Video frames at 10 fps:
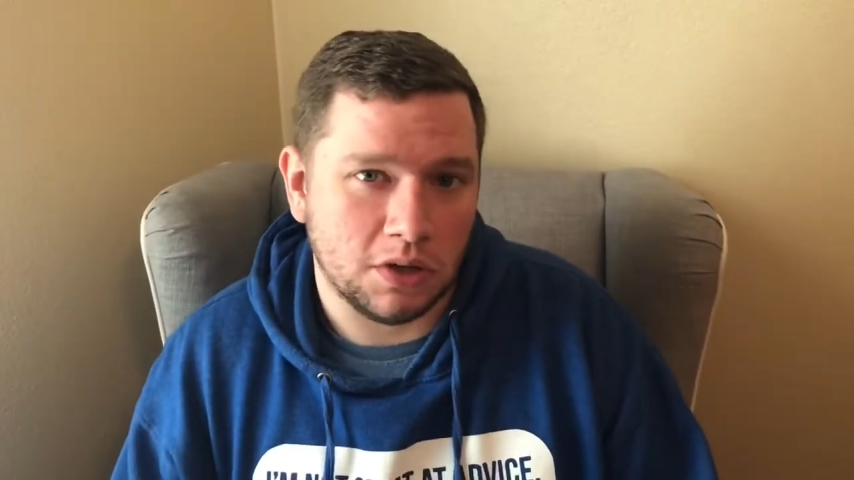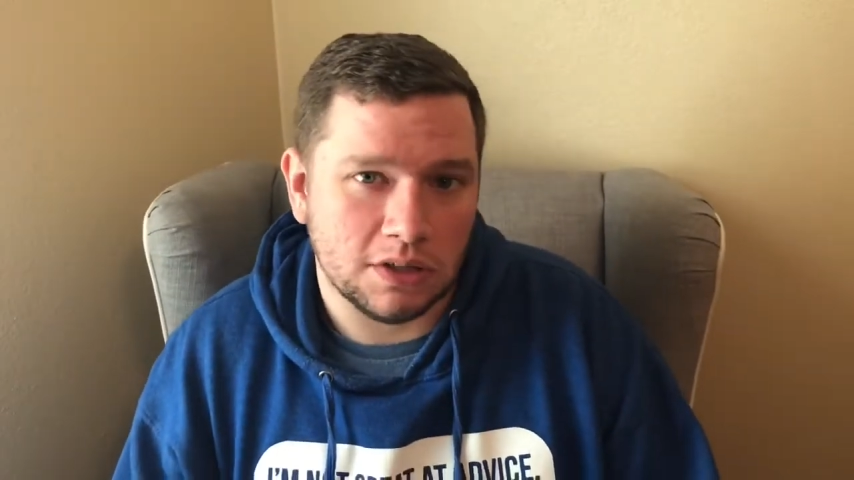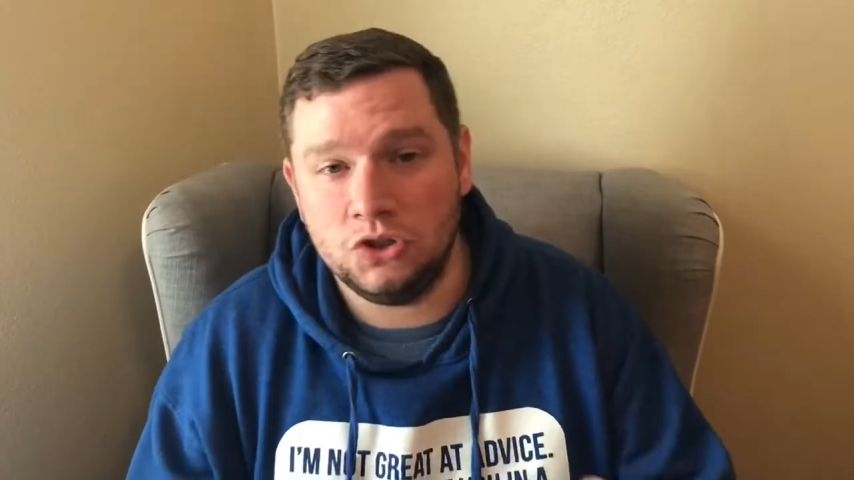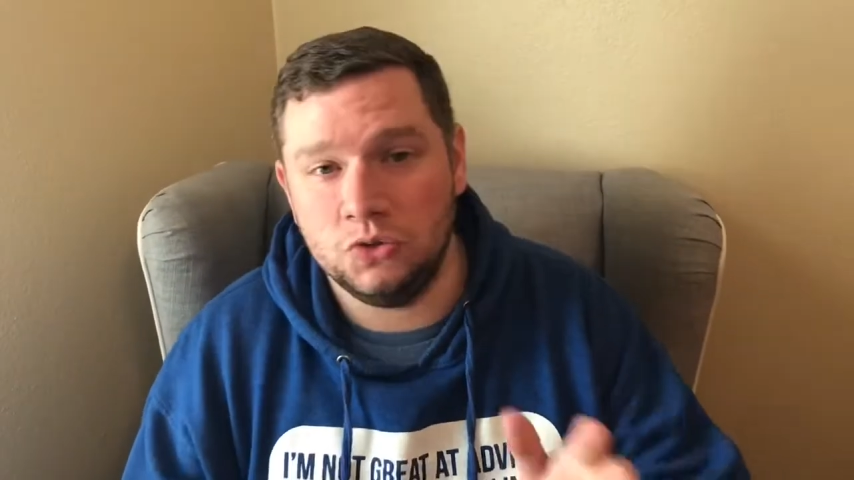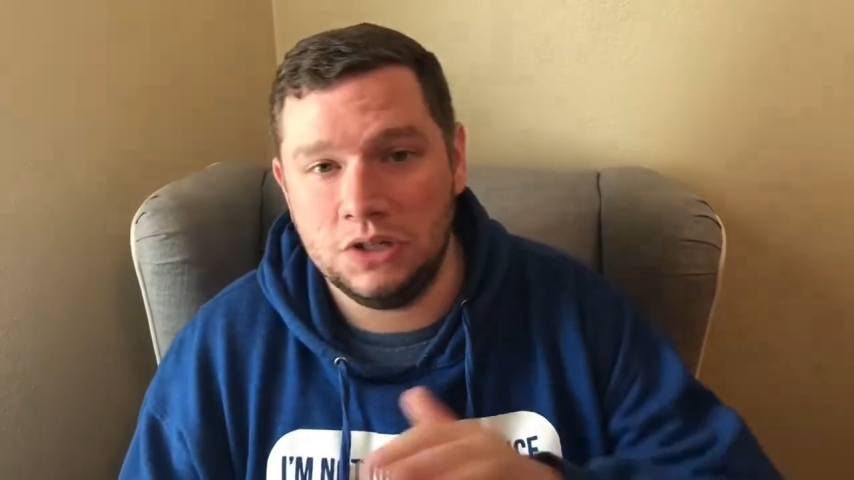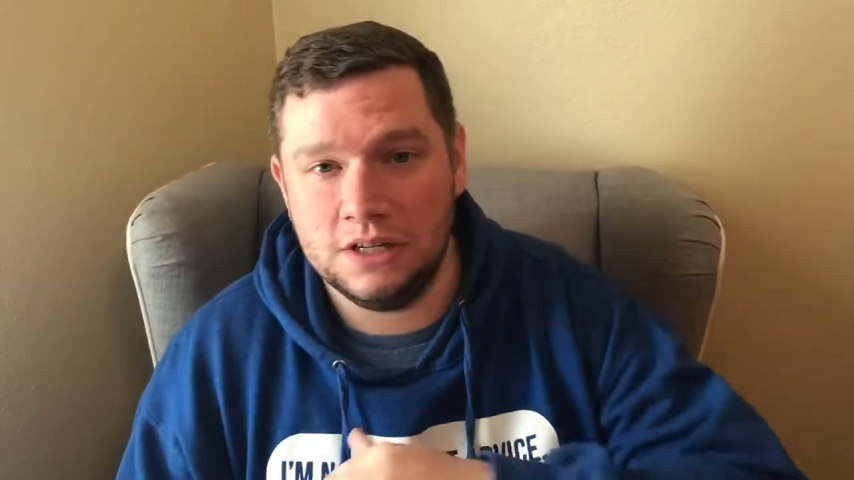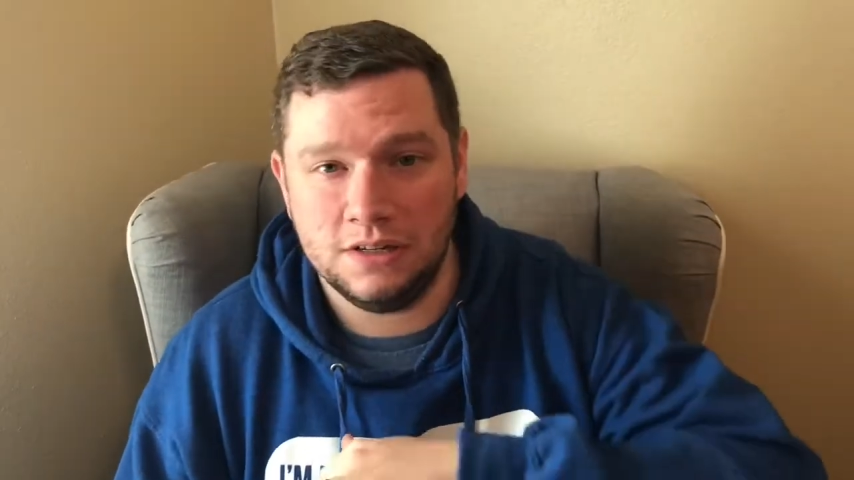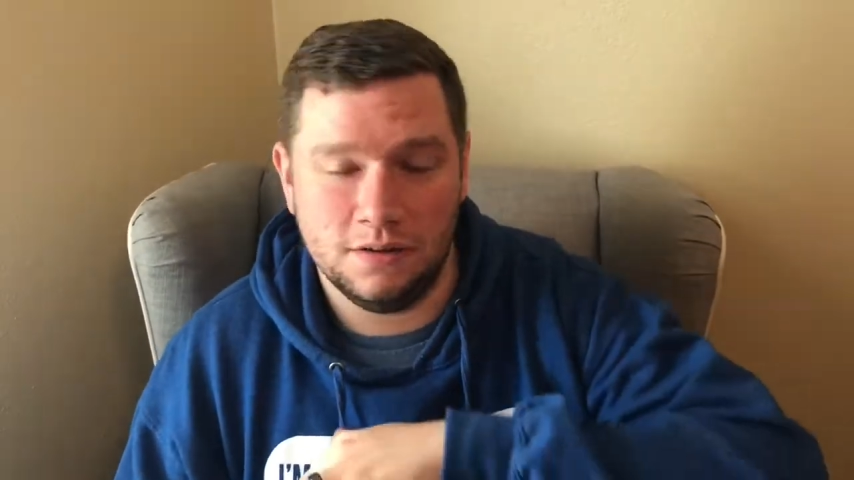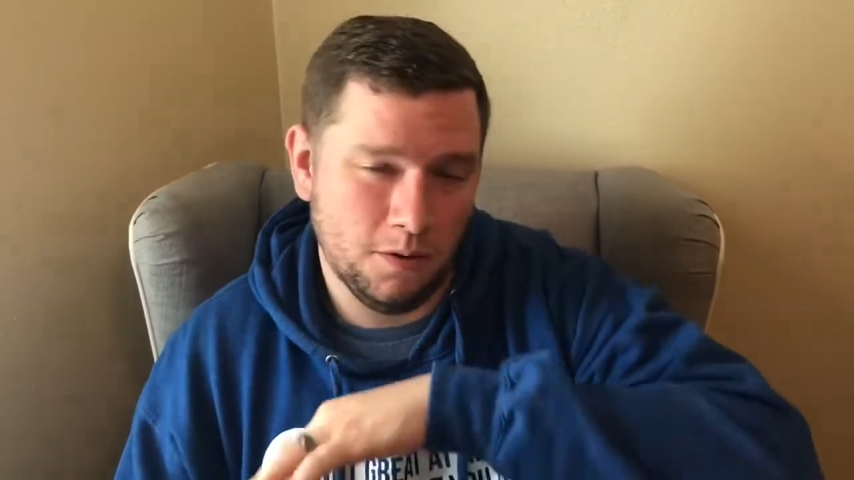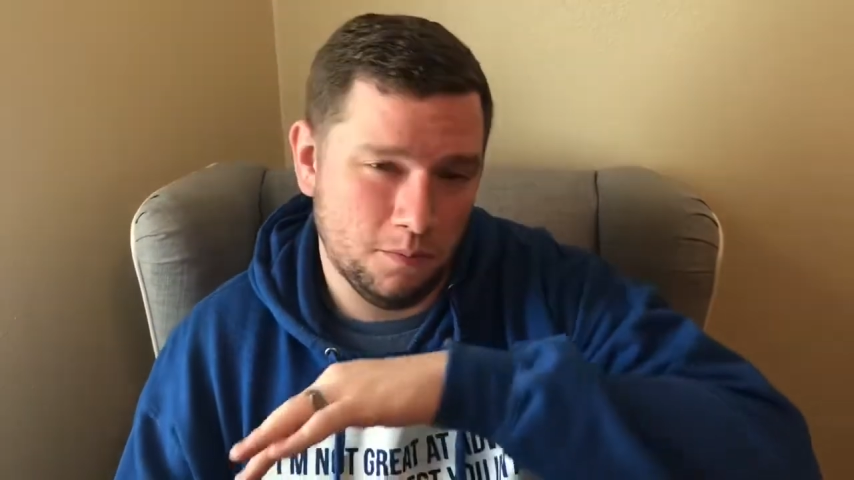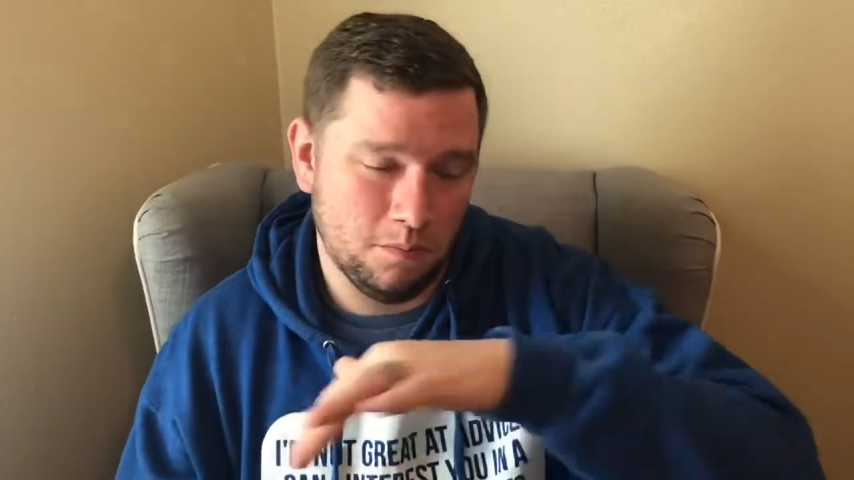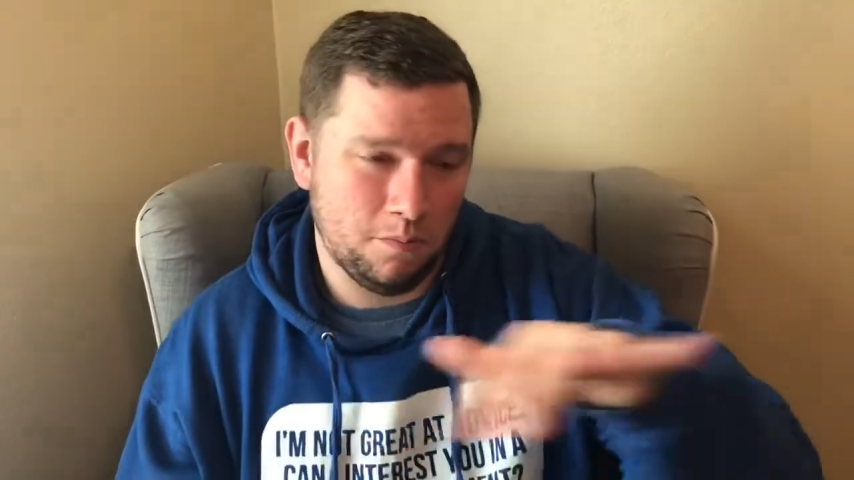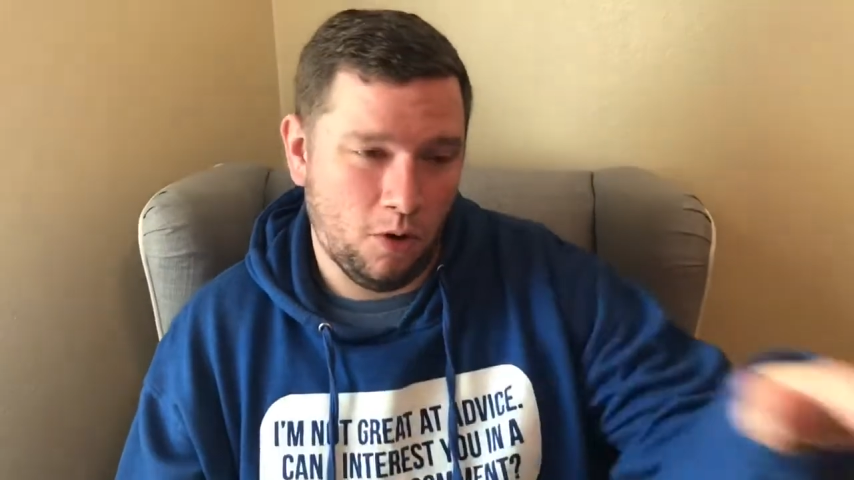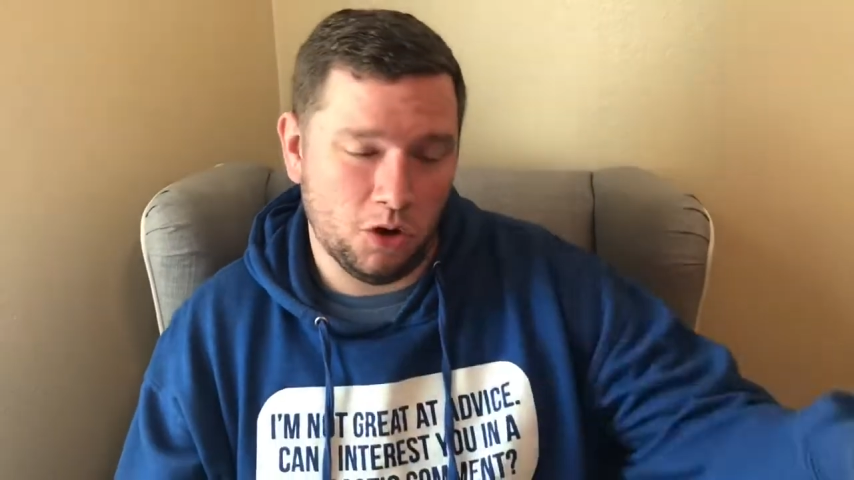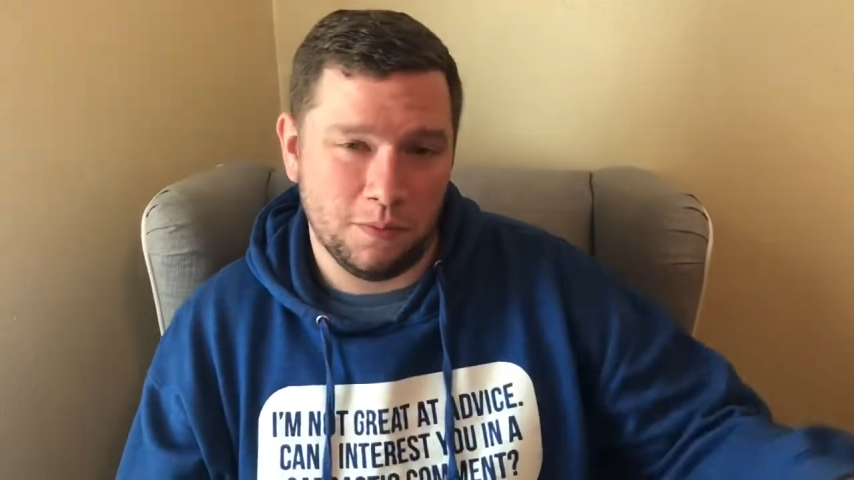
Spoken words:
Once you get all your